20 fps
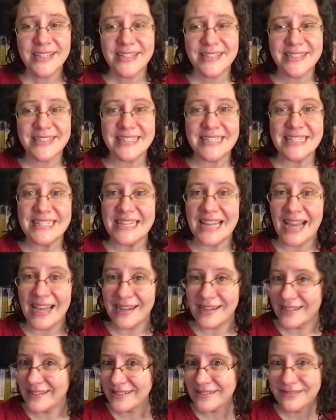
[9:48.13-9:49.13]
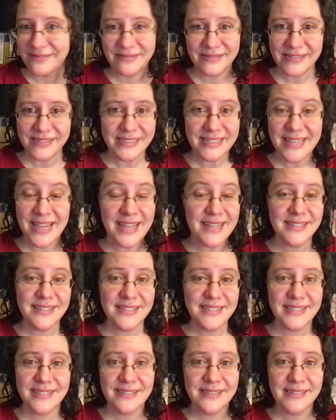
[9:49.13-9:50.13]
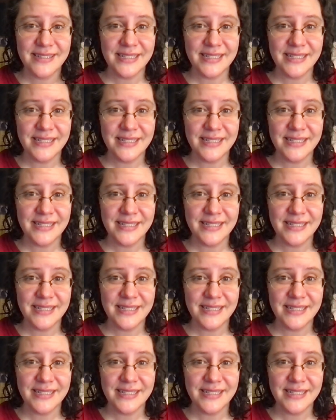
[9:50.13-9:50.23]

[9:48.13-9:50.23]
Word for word: It's not a tense